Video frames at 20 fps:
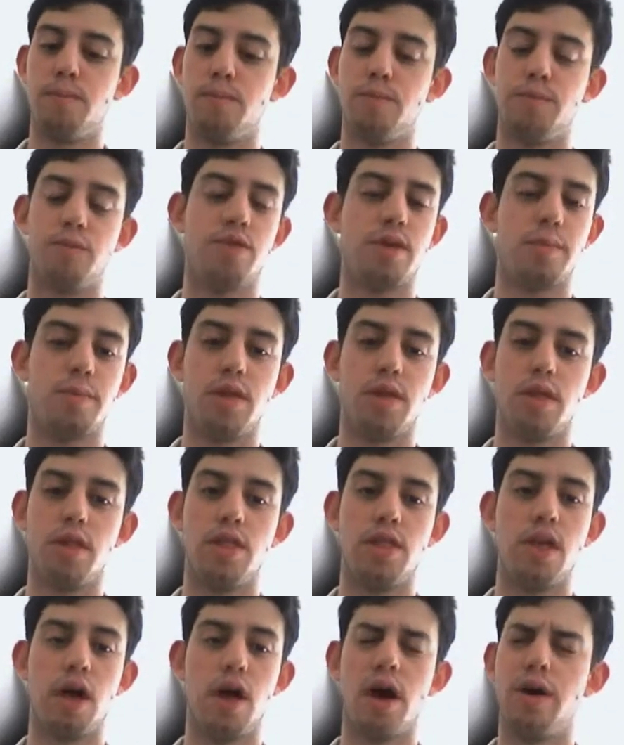some of
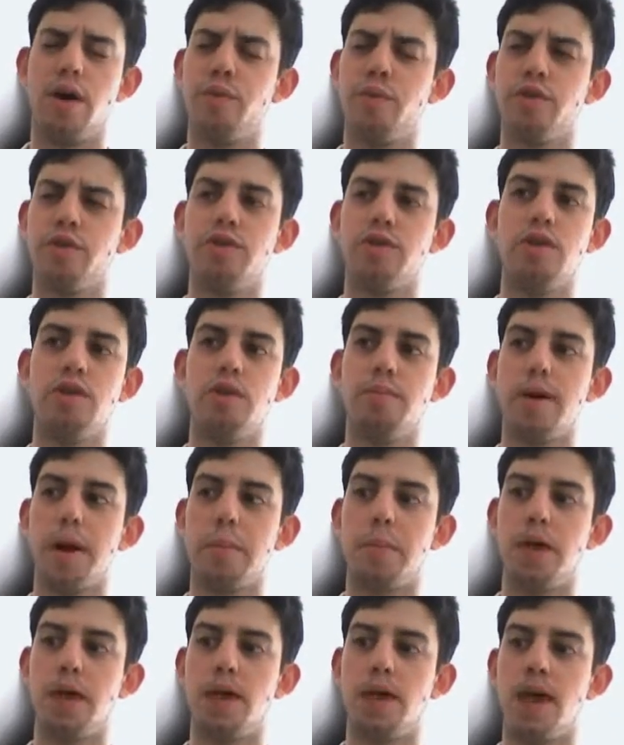the what's the new
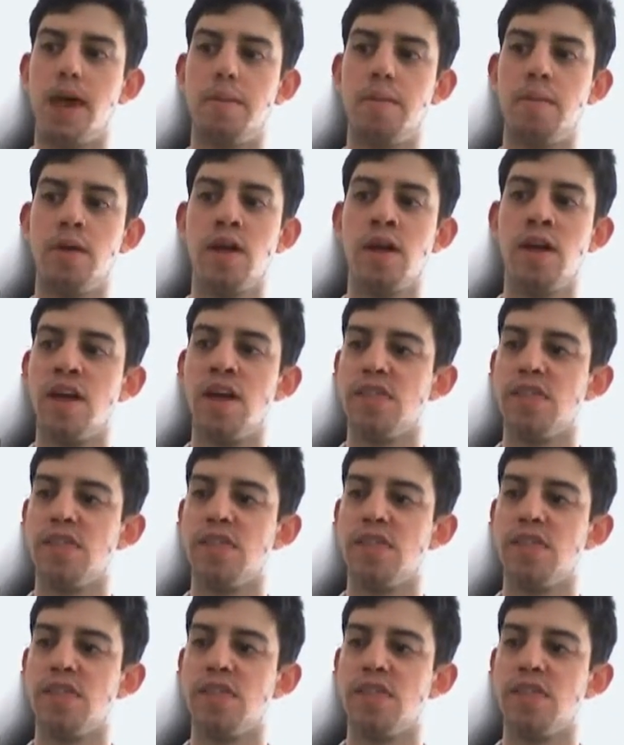Batman game?